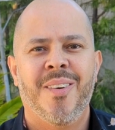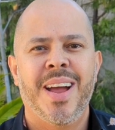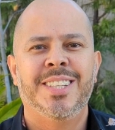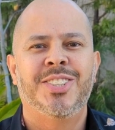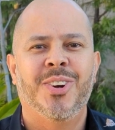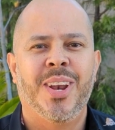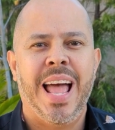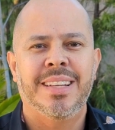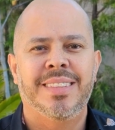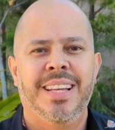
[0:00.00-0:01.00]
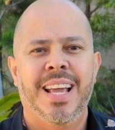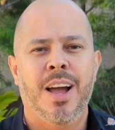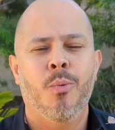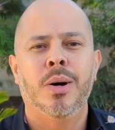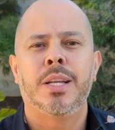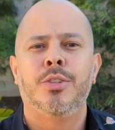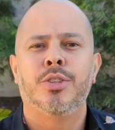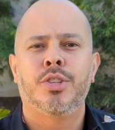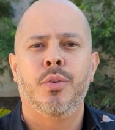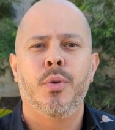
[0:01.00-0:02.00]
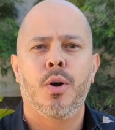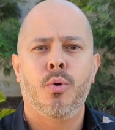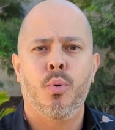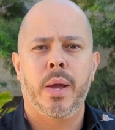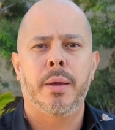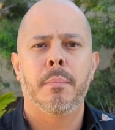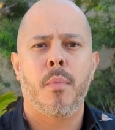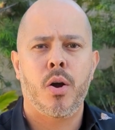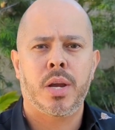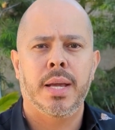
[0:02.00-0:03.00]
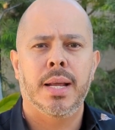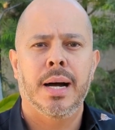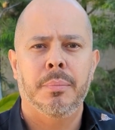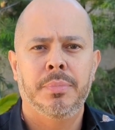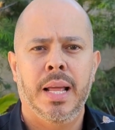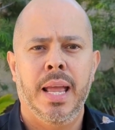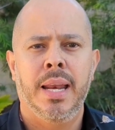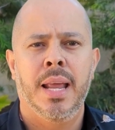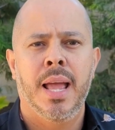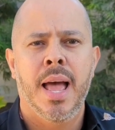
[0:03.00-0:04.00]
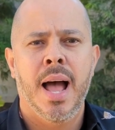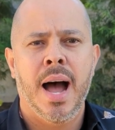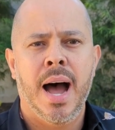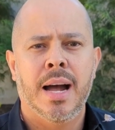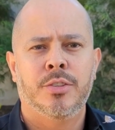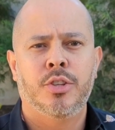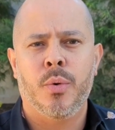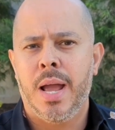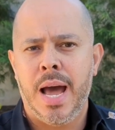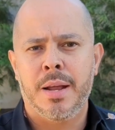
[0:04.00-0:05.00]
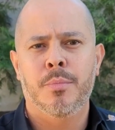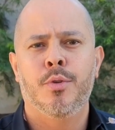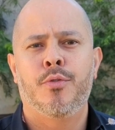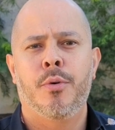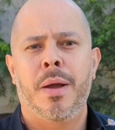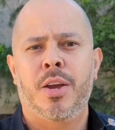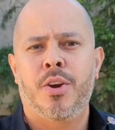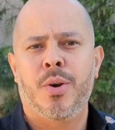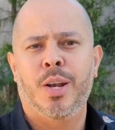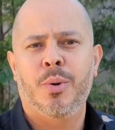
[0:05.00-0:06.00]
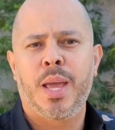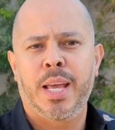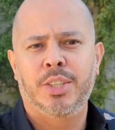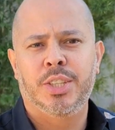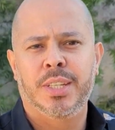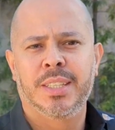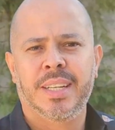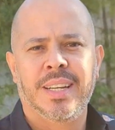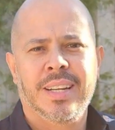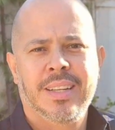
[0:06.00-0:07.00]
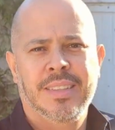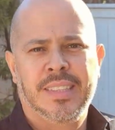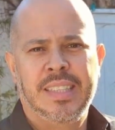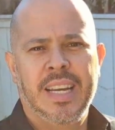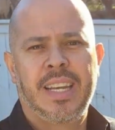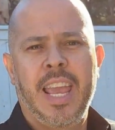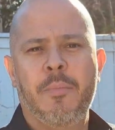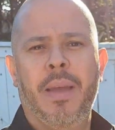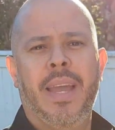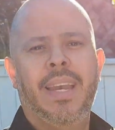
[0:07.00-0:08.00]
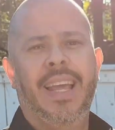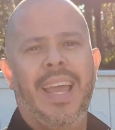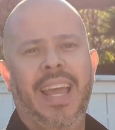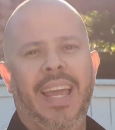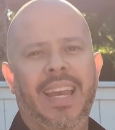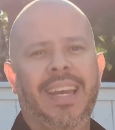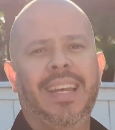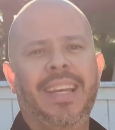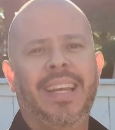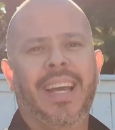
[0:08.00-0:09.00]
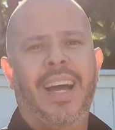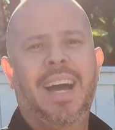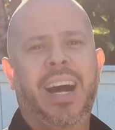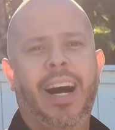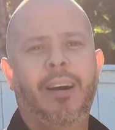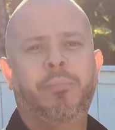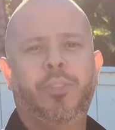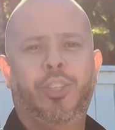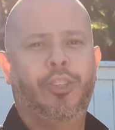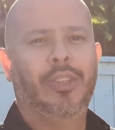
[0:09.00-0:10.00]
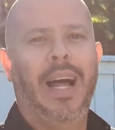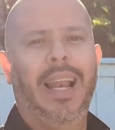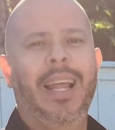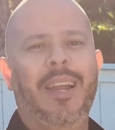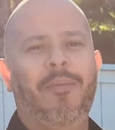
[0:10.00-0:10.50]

All right, so lastly, I wanted to just give you a quick market update. Sorry I had to move from my current location. The sun came in and just not